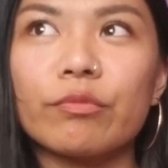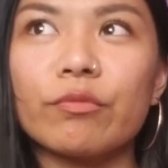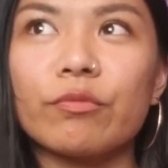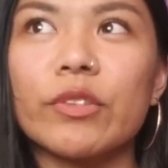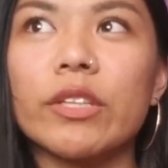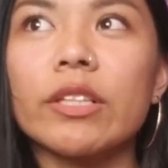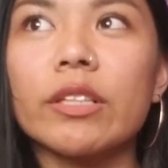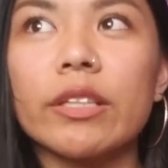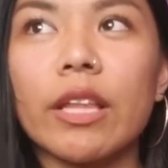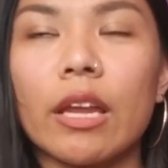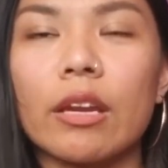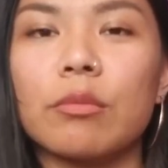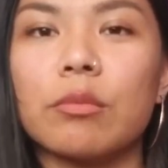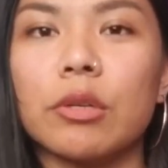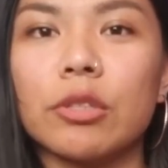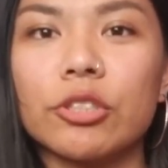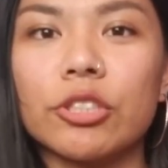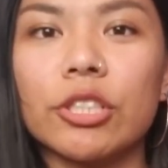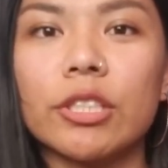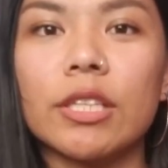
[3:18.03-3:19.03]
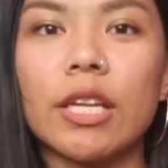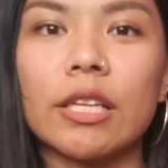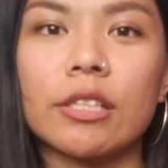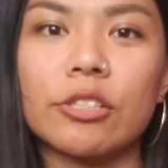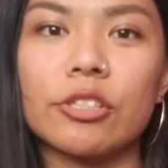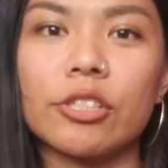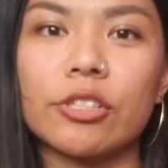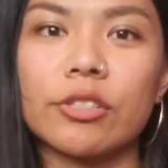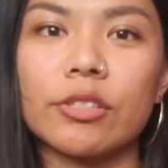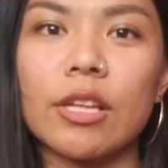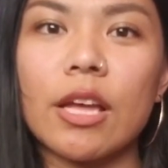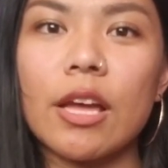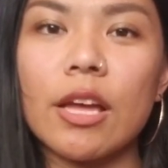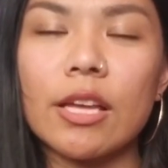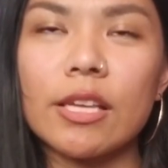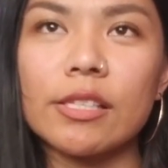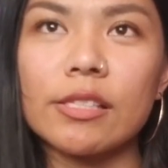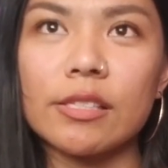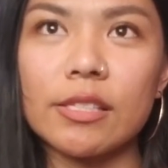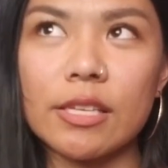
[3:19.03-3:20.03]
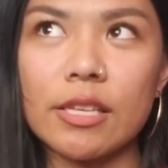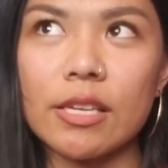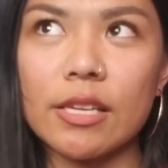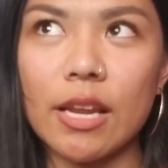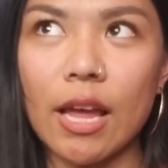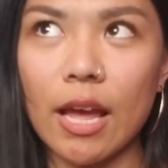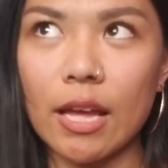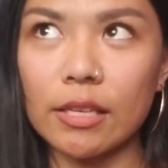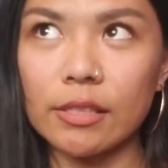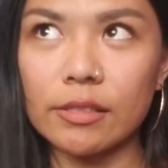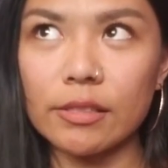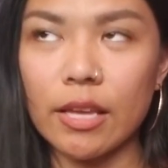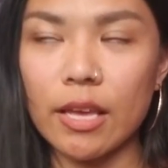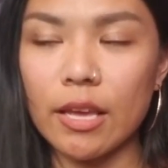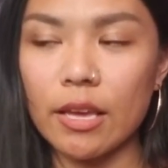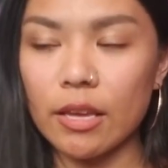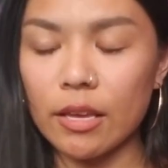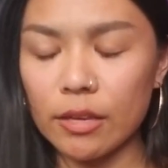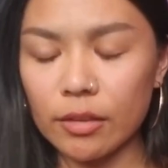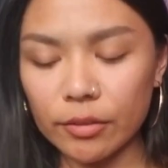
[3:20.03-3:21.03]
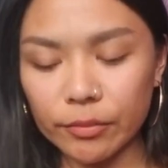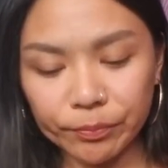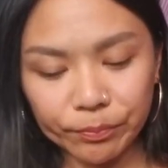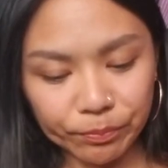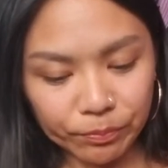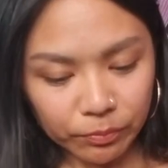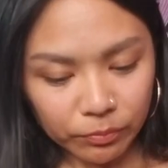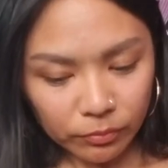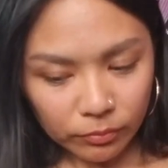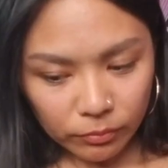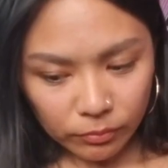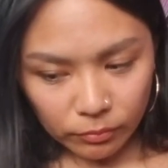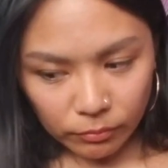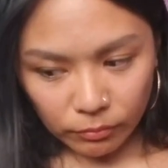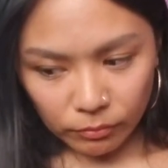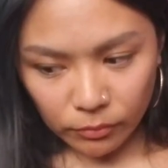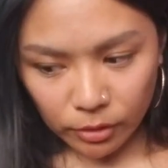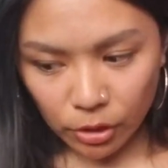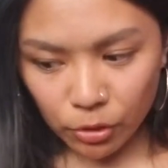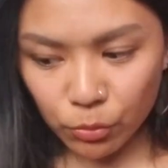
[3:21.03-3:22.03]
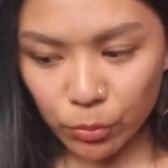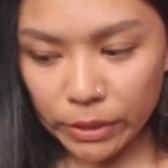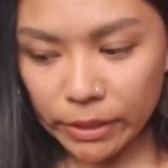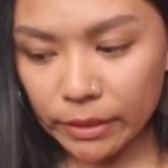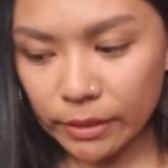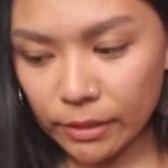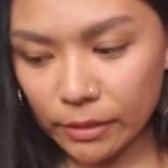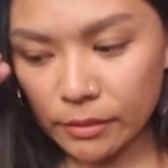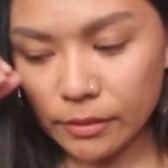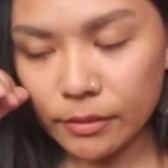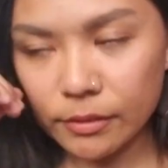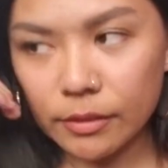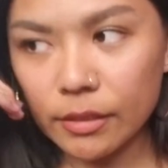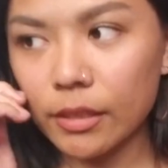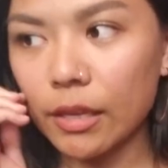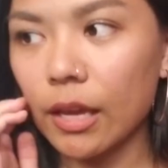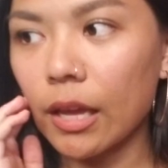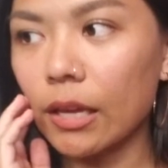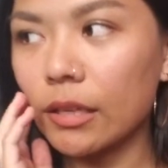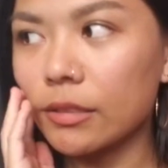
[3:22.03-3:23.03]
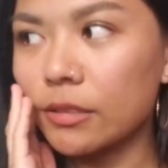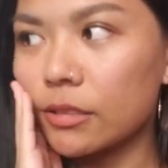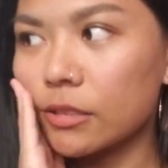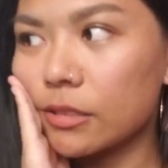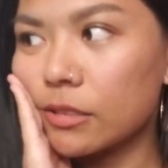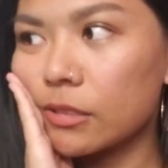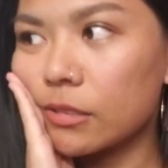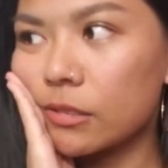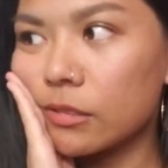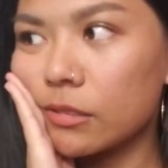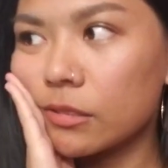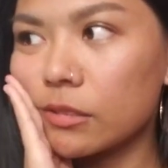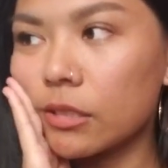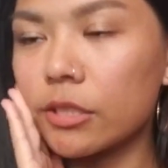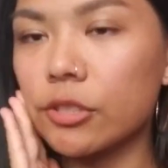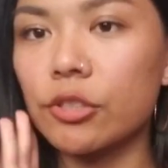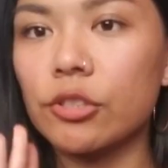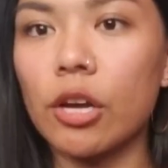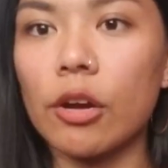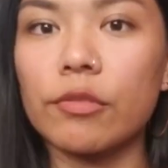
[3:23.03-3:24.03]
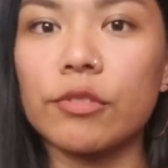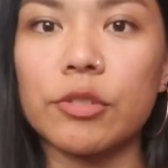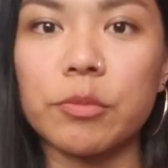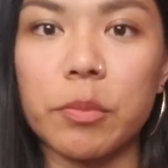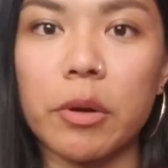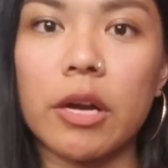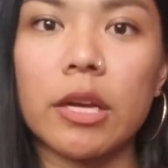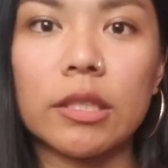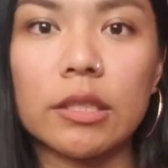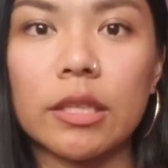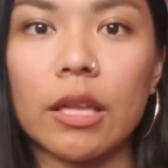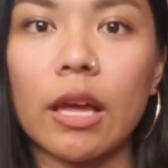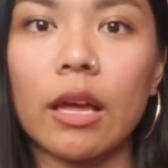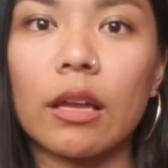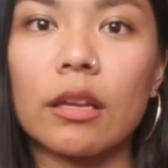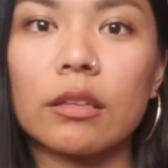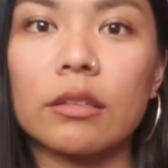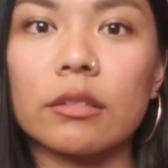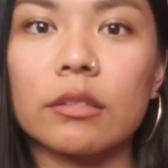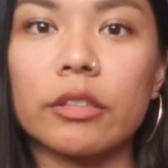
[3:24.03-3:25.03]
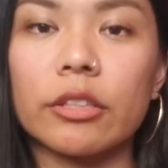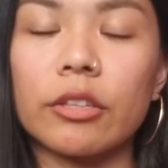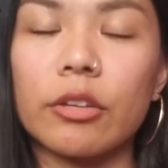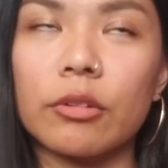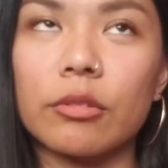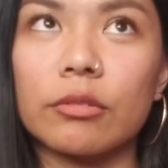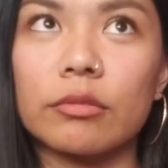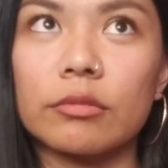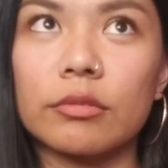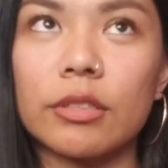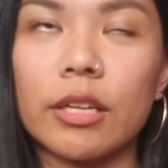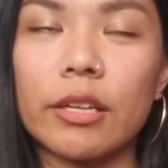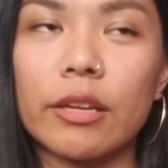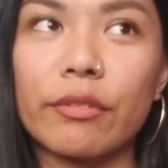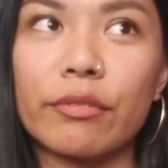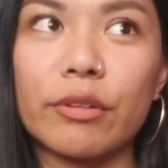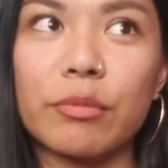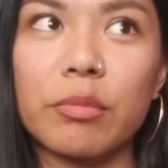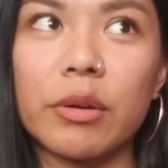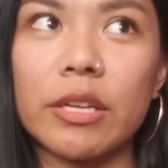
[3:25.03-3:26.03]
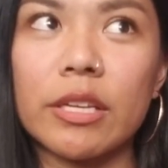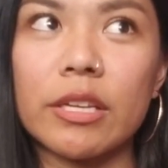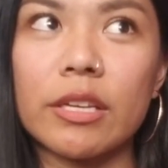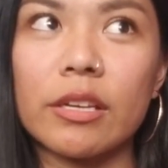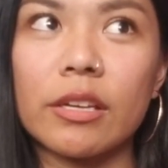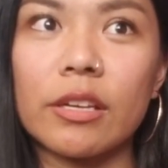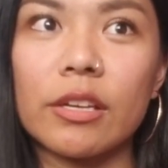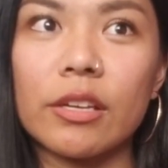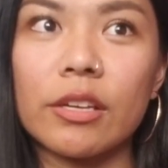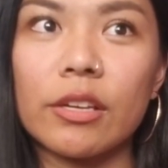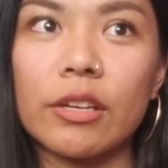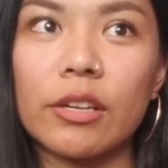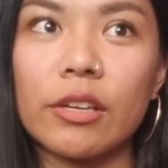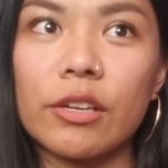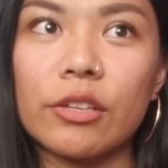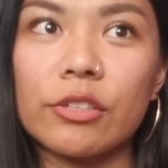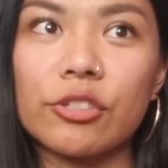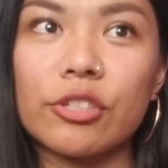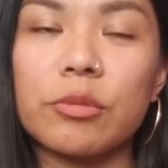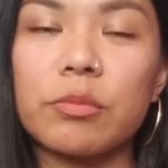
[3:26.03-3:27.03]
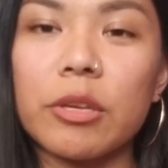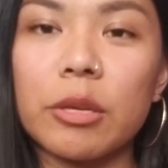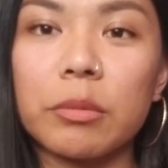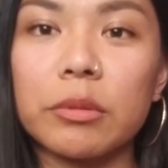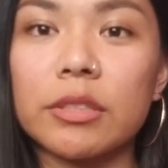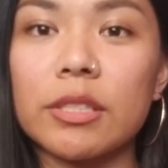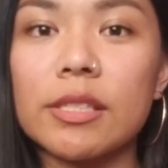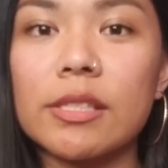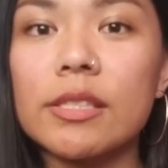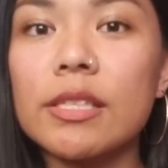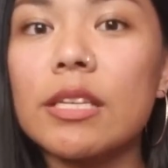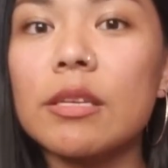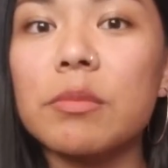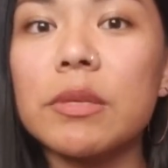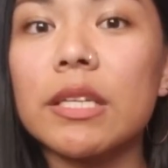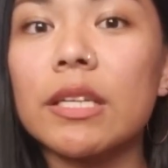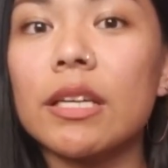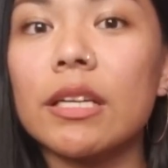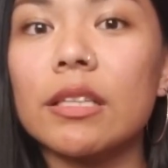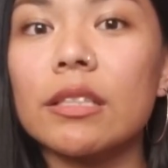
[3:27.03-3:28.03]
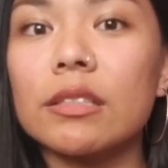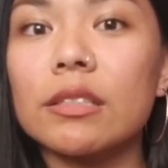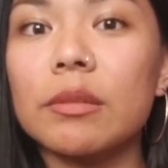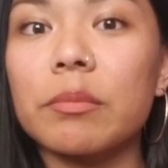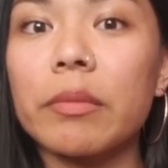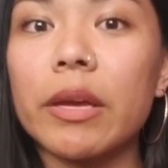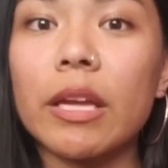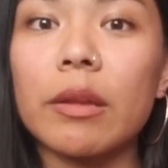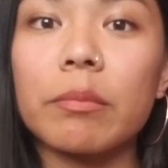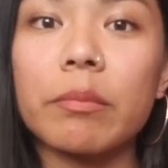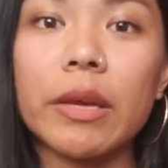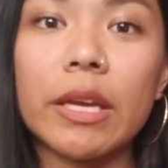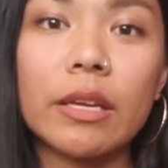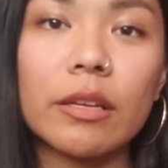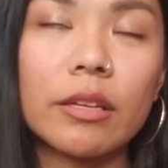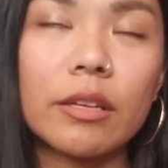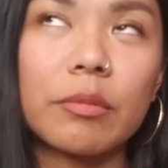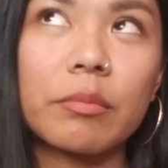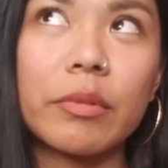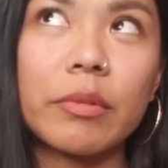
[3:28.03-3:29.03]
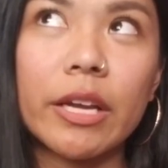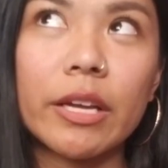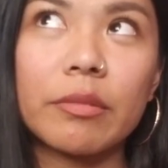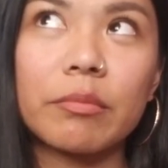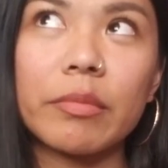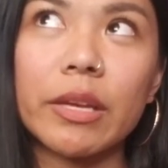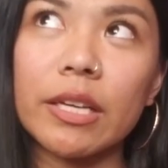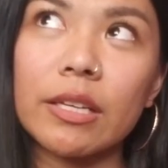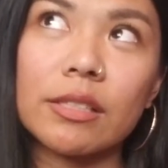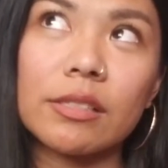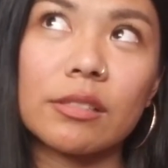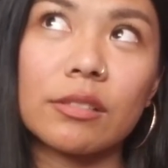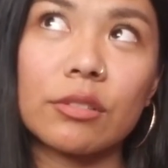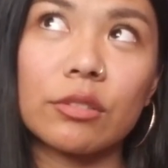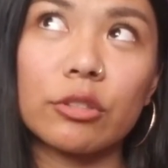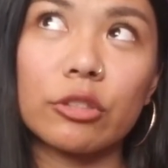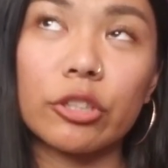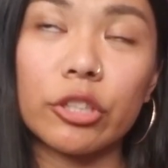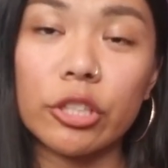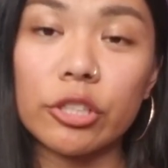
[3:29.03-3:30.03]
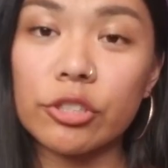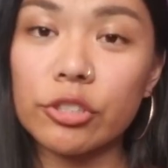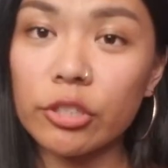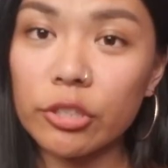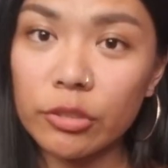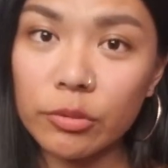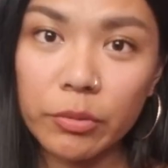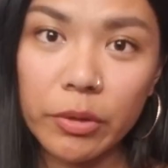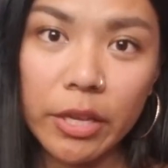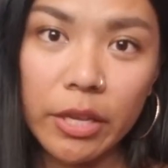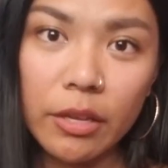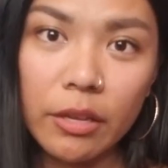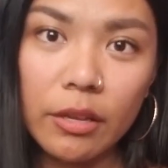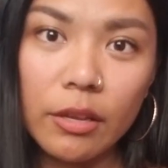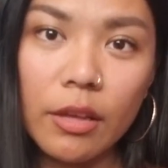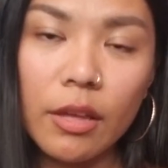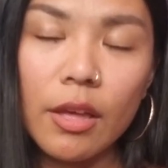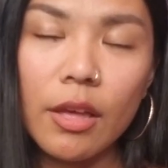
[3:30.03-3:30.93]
feel that emotion and just see it as a a weakness, as a soft spot that, you know, not everybody should be able to see because it may make it might make us look a certain way.